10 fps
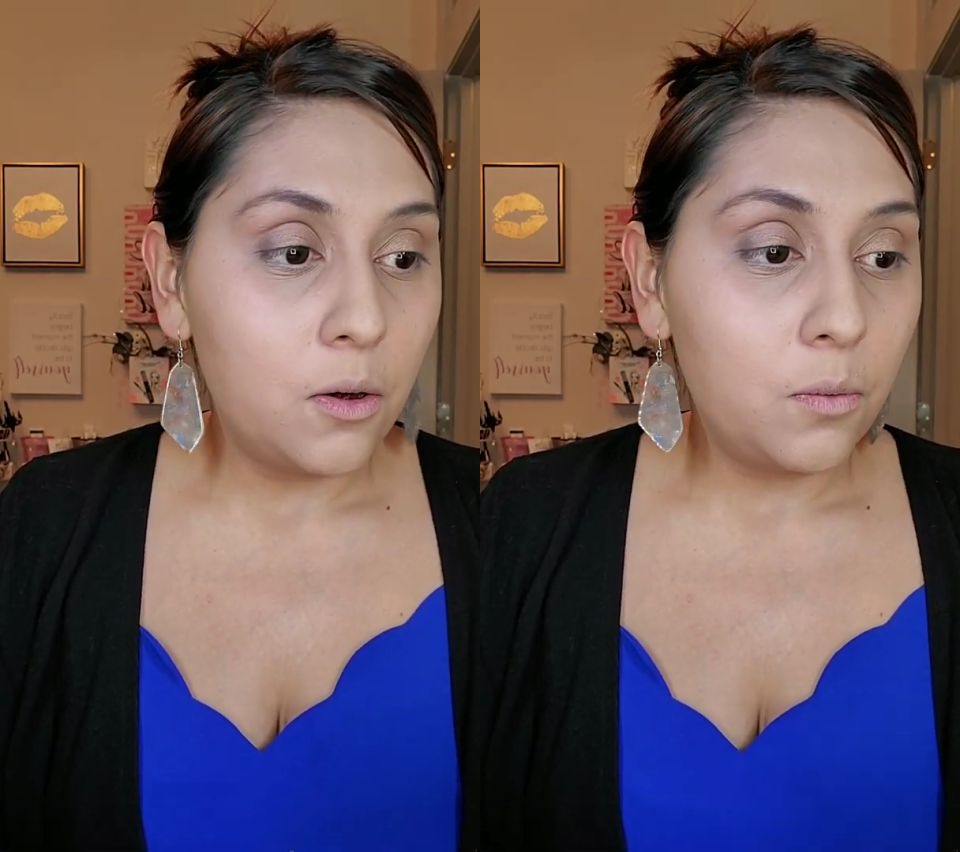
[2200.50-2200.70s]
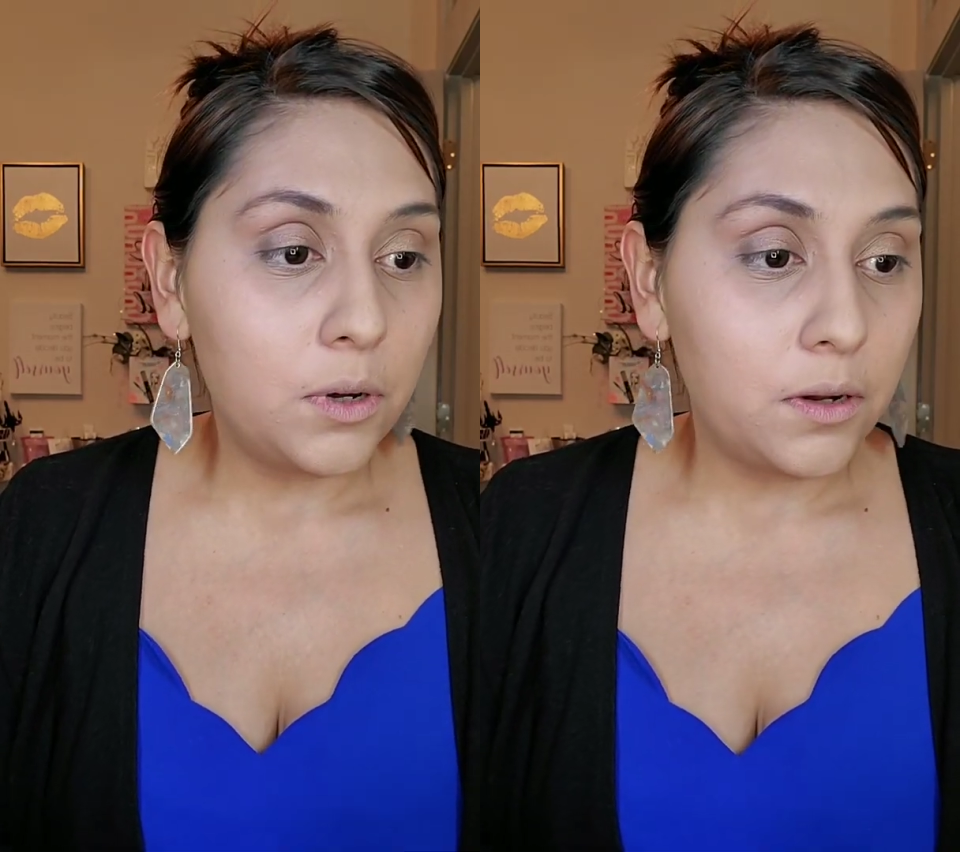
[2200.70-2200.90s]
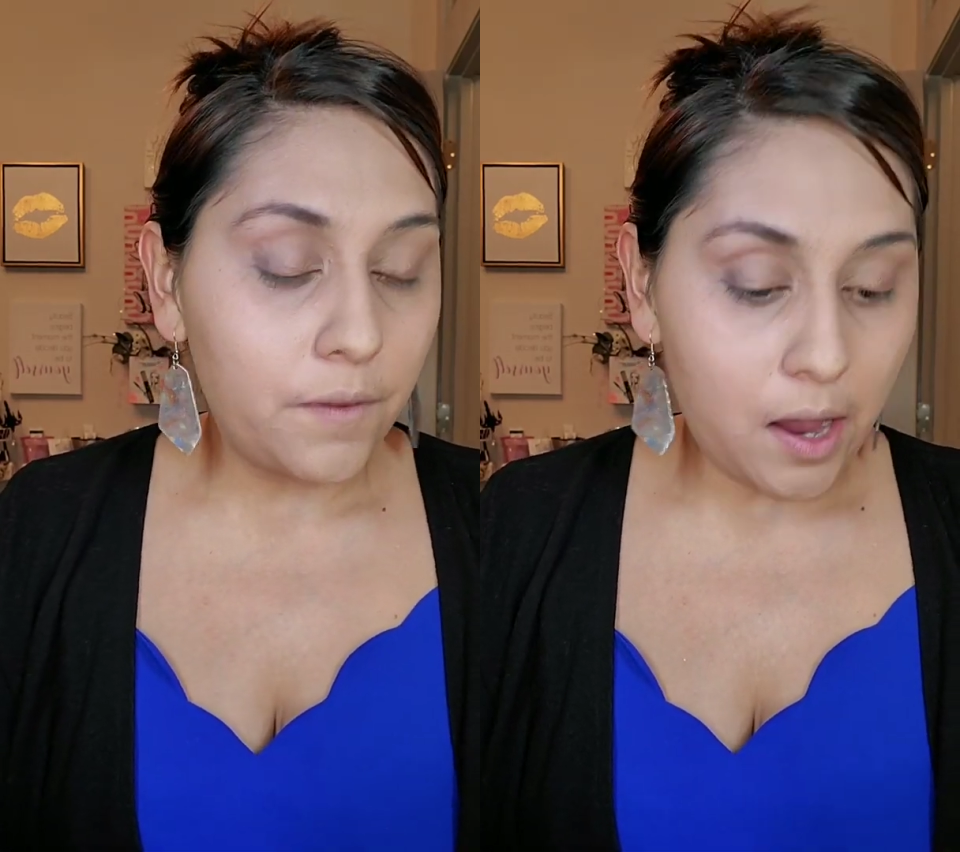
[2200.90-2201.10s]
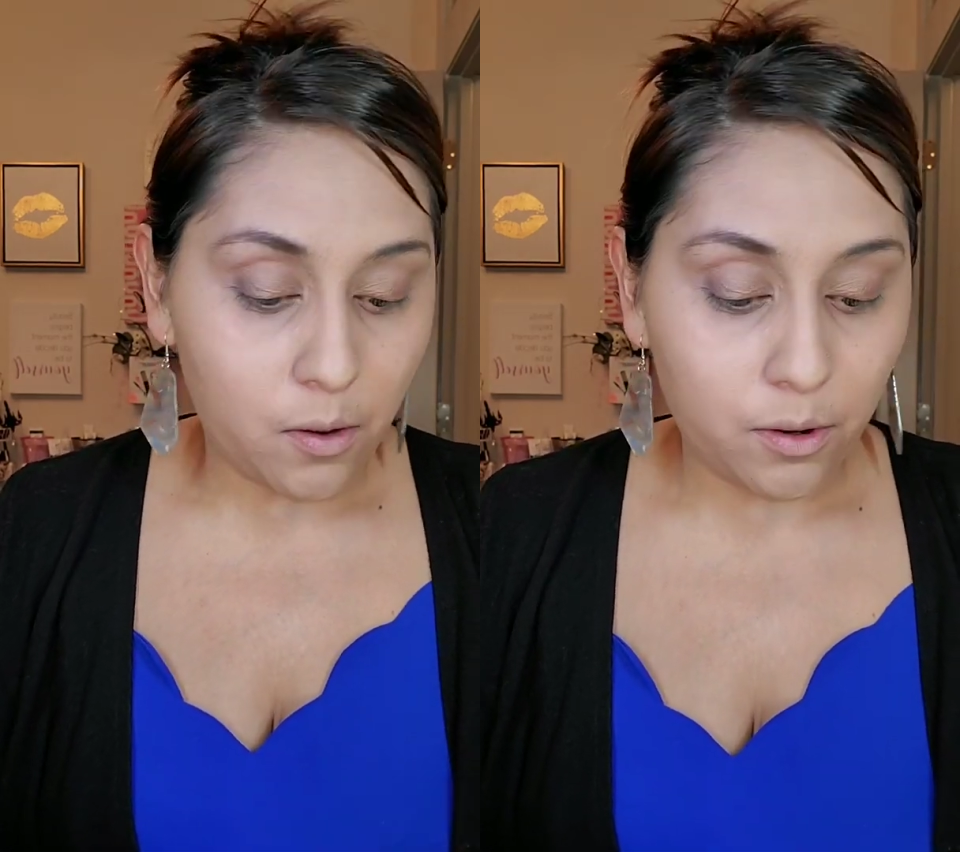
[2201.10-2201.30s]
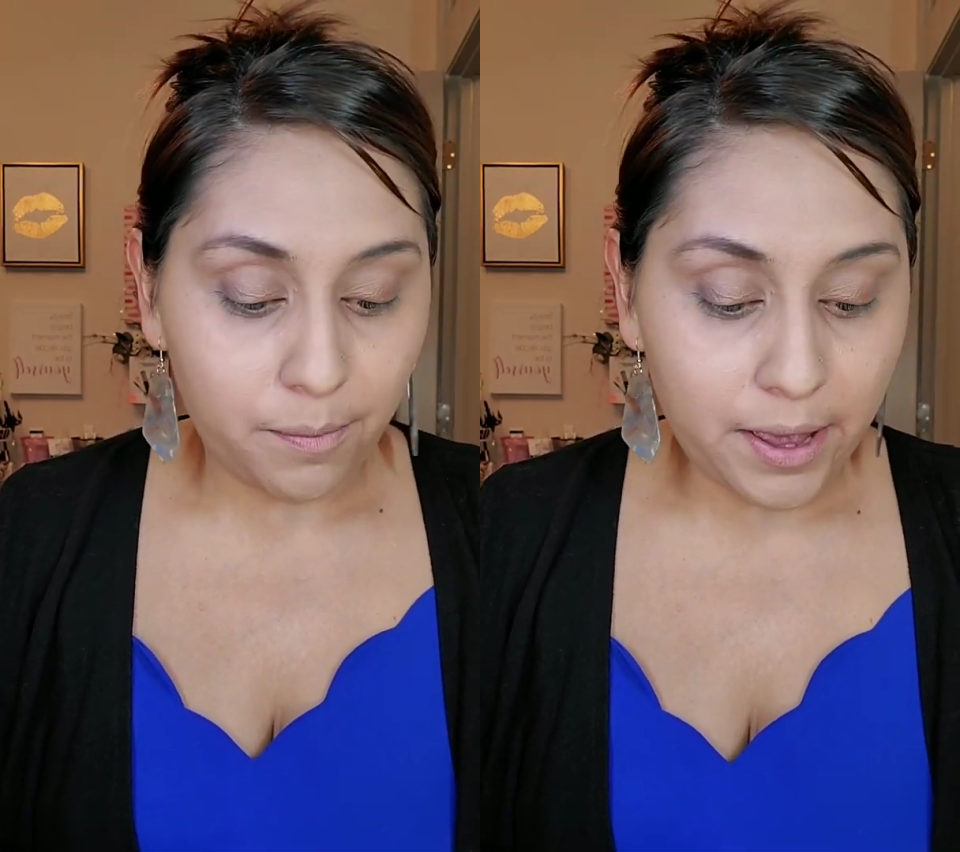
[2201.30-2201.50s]
one of
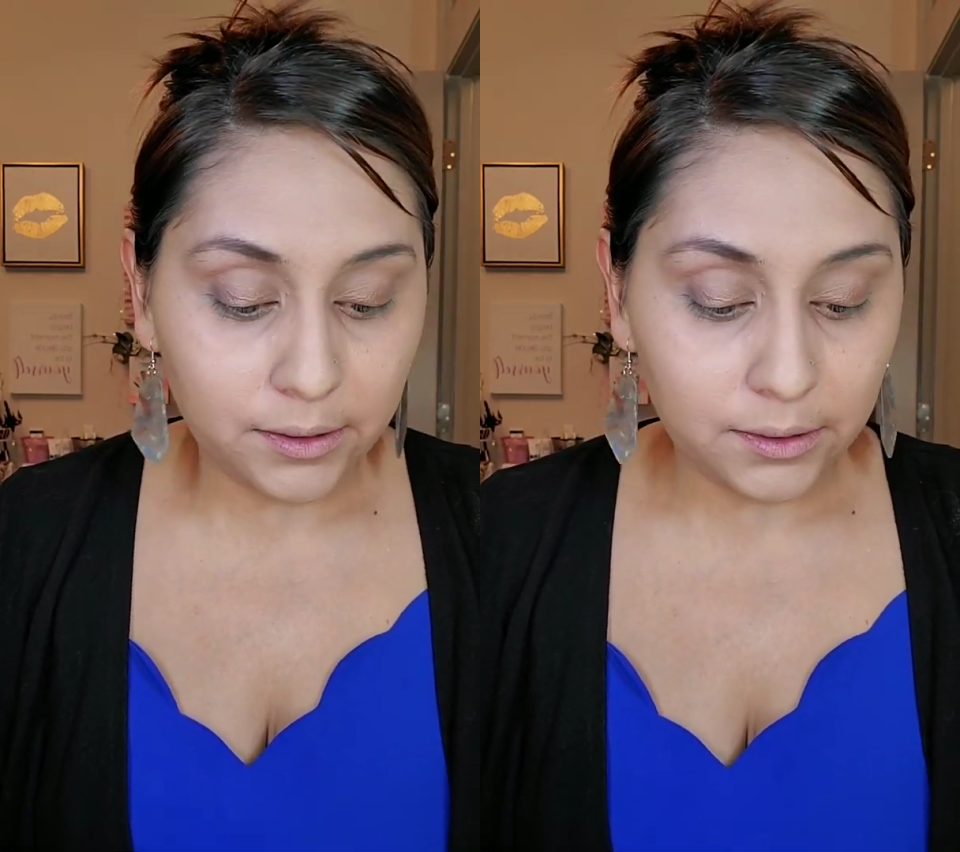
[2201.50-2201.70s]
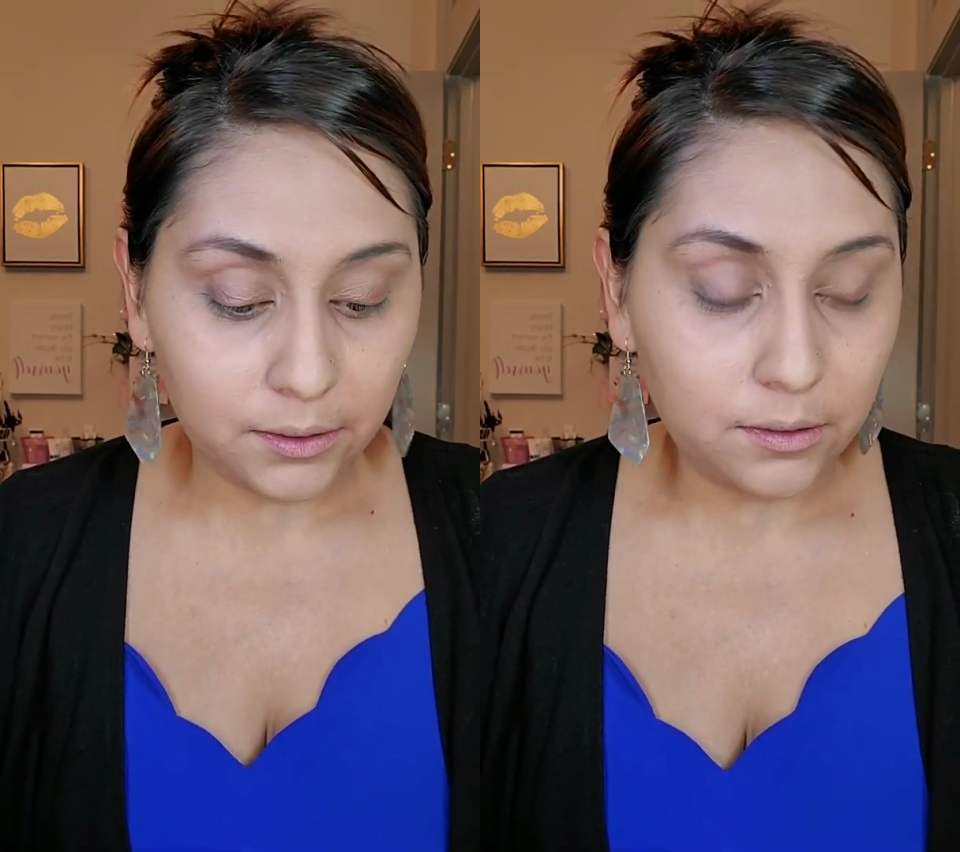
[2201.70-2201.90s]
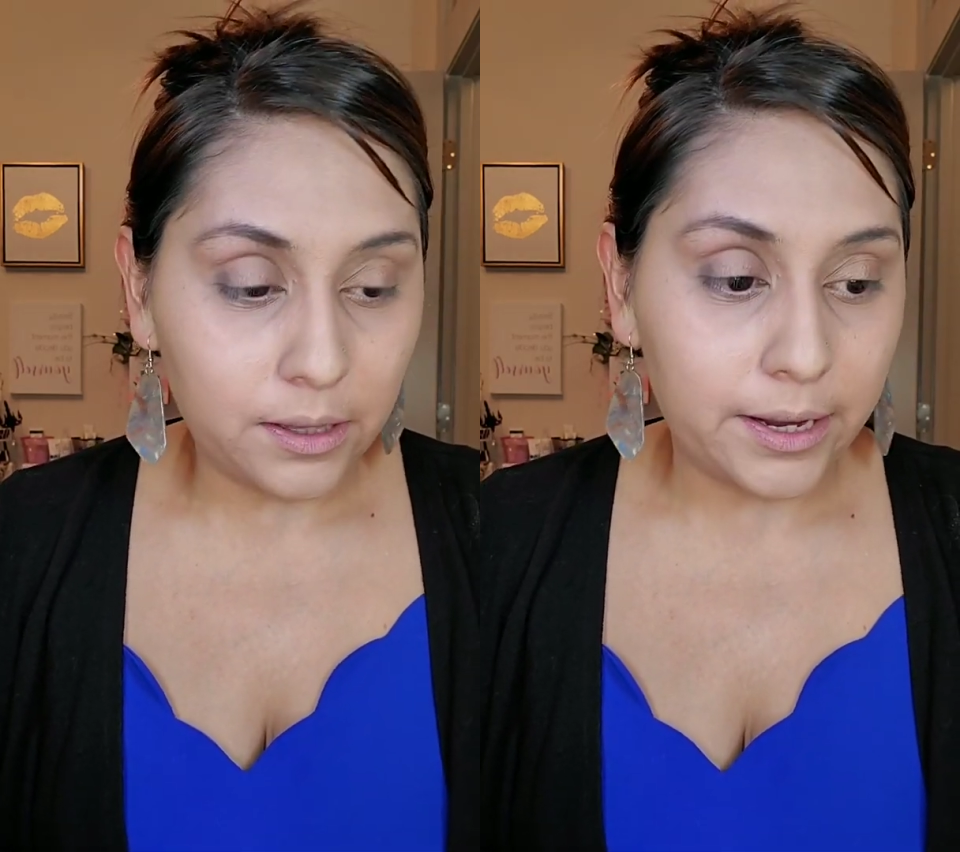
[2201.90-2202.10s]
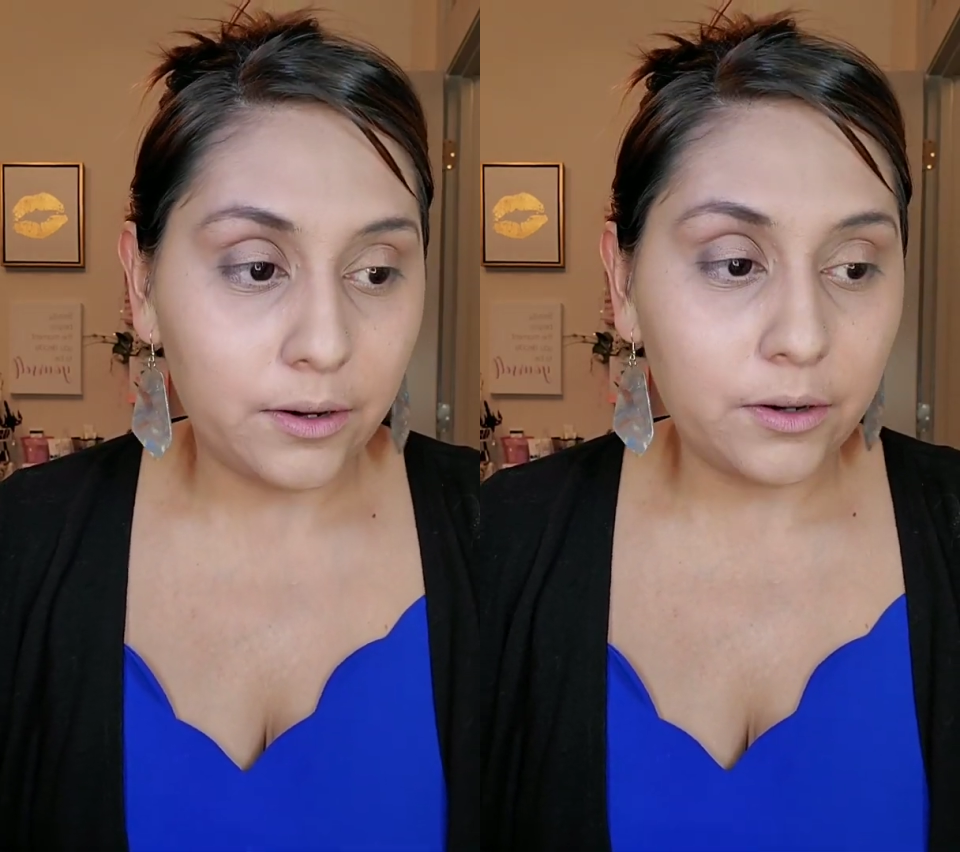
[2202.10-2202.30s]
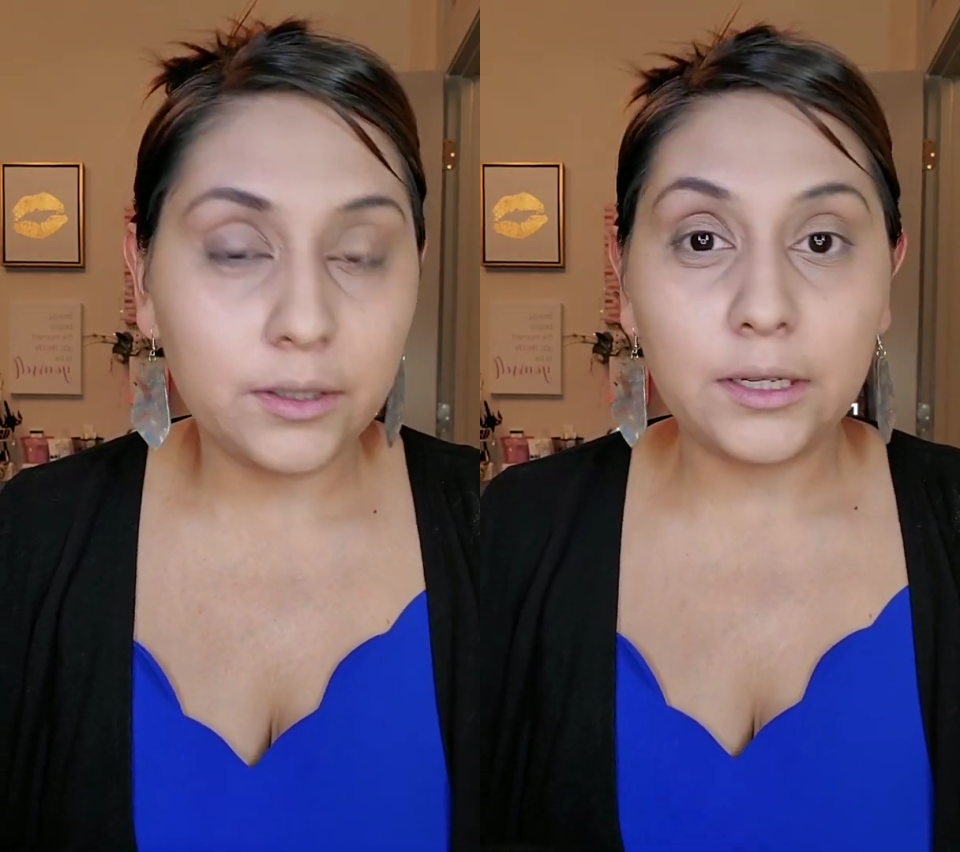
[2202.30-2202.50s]
our pencil liners